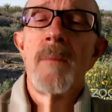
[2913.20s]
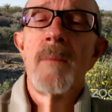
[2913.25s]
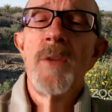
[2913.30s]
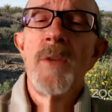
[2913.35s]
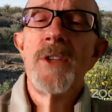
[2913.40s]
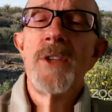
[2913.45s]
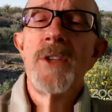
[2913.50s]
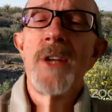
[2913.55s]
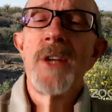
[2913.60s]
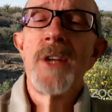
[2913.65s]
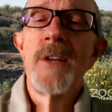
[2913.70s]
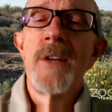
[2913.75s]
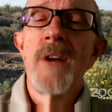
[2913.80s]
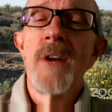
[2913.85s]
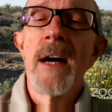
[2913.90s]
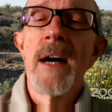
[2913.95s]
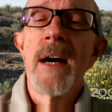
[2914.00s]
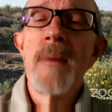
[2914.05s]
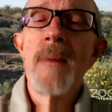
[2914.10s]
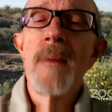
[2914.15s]
is that in the
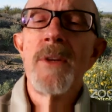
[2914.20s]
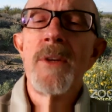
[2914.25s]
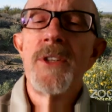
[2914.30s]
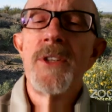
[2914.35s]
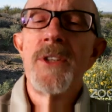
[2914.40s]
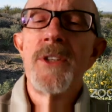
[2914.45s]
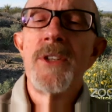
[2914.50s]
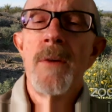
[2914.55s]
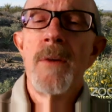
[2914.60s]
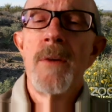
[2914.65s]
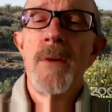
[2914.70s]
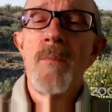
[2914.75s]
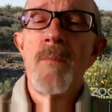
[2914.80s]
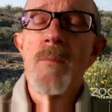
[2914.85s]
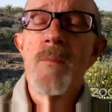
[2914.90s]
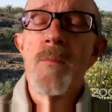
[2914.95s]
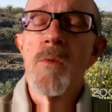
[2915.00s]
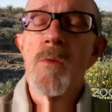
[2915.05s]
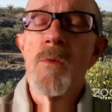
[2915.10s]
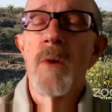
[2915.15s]
hybrid zone,
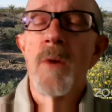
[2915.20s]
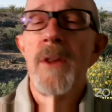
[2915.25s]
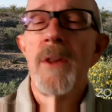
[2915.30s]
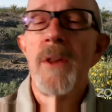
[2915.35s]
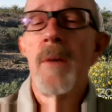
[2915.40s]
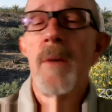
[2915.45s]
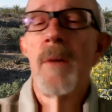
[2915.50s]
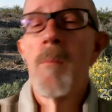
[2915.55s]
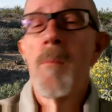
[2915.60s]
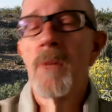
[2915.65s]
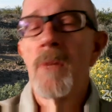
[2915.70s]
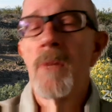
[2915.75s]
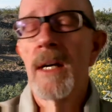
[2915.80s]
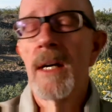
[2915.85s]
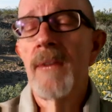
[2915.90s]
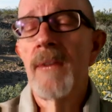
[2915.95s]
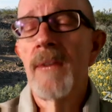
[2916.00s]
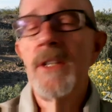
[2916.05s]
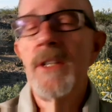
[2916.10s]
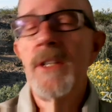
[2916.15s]
where the
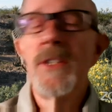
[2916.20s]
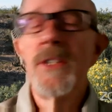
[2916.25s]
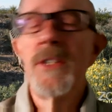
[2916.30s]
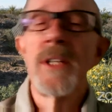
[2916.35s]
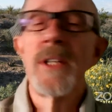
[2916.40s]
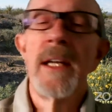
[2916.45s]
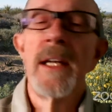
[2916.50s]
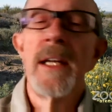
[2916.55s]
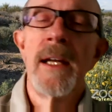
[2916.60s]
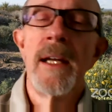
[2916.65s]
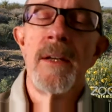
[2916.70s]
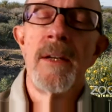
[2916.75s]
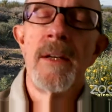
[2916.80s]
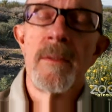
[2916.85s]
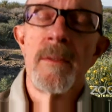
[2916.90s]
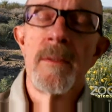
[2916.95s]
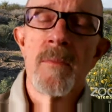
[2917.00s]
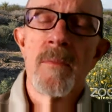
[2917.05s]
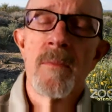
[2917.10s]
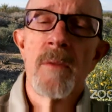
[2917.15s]
Mojaves and
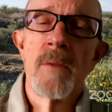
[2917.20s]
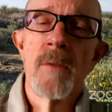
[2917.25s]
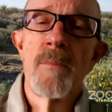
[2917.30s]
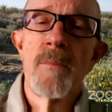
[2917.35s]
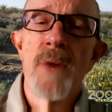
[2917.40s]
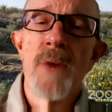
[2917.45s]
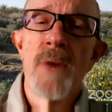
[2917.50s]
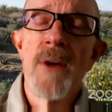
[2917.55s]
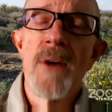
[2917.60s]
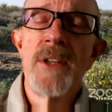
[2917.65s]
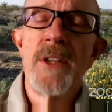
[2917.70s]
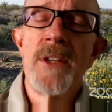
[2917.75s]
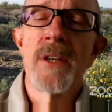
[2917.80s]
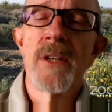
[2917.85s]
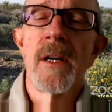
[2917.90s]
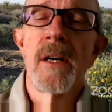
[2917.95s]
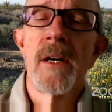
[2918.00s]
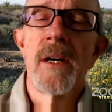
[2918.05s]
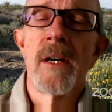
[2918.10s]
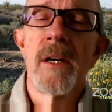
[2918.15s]
prairies
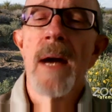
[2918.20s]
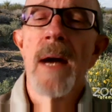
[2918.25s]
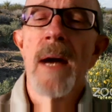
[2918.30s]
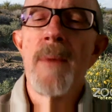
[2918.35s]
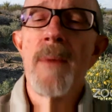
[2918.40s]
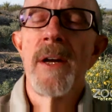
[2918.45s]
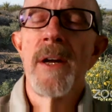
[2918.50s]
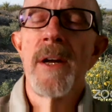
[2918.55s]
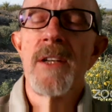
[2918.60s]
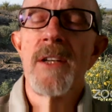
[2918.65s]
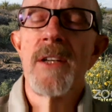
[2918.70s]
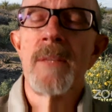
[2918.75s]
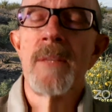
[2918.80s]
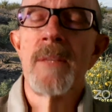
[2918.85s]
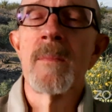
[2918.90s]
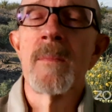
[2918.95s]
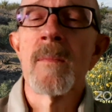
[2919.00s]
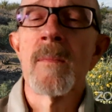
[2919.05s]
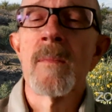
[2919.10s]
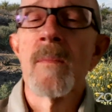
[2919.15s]
are hybridizing,
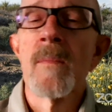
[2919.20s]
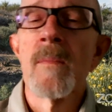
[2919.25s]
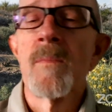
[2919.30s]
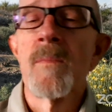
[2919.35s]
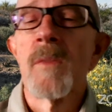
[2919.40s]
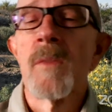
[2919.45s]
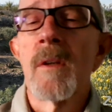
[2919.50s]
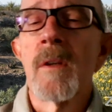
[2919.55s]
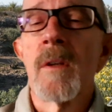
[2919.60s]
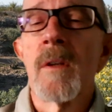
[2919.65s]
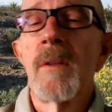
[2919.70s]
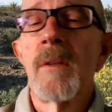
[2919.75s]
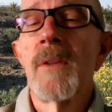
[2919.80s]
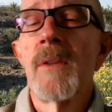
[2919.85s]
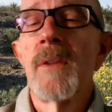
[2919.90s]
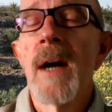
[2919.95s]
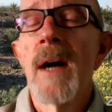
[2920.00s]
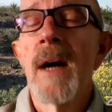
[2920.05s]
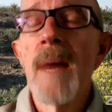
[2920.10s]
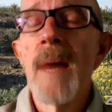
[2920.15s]

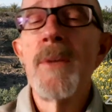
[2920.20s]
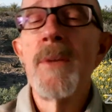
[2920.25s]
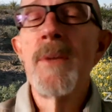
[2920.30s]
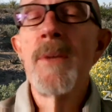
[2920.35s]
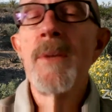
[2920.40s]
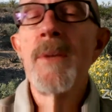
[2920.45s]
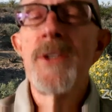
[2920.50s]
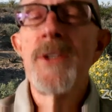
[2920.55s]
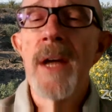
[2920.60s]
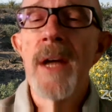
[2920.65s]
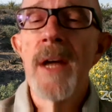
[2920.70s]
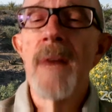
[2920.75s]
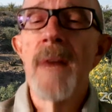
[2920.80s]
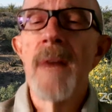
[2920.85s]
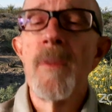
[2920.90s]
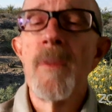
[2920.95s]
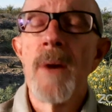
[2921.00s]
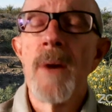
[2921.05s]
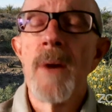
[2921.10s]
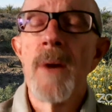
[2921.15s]
the hybrids
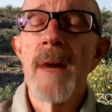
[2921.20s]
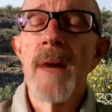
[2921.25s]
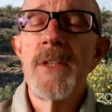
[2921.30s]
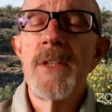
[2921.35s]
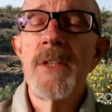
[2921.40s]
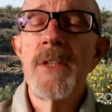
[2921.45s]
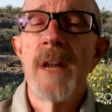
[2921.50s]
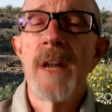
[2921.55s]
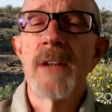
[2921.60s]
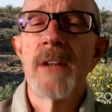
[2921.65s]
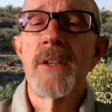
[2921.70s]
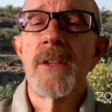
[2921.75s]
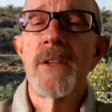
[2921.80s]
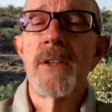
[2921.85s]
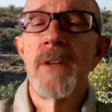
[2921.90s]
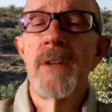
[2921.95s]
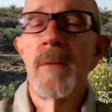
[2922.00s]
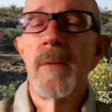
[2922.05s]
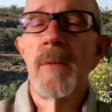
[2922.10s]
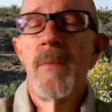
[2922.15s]
have the Mojave toxin,
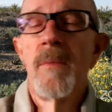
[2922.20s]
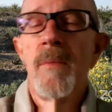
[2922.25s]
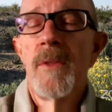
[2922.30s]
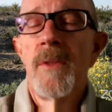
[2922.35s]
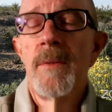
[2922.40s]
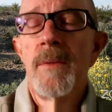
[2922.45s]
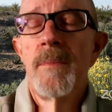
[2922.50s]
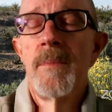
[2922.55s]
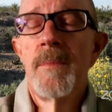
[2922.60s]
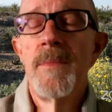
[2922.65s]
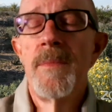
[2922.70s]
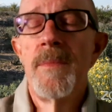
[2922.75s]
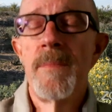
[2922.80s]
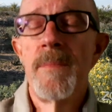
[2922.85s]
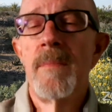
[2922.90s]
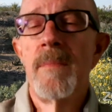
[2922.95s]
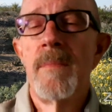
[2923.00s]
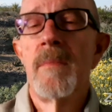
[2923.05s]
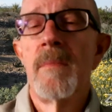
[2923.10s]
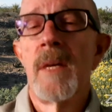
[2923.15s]
the
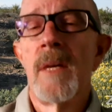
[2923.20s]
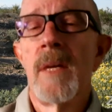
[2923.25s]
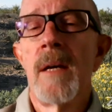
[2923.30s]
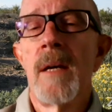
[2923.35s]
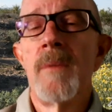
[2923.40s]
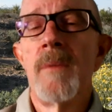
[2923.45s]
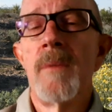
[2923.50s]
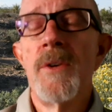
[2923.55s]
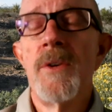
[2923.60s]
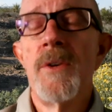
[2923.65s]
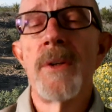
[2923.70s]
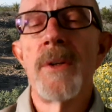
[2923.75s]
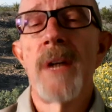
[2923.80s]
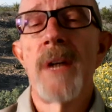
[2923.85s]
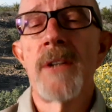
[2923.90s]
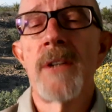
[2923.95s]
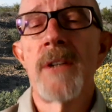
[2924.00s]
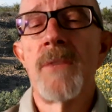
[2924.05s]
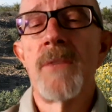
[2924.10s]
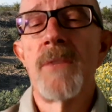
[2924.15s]

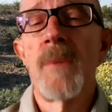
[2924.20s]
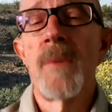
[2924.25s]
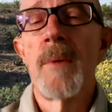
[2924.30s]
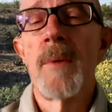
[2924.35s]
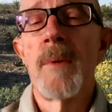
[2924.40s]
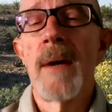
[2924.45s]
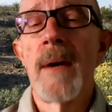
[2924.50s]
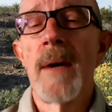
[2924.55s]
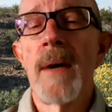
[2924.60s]
neurotoxin from the Mojave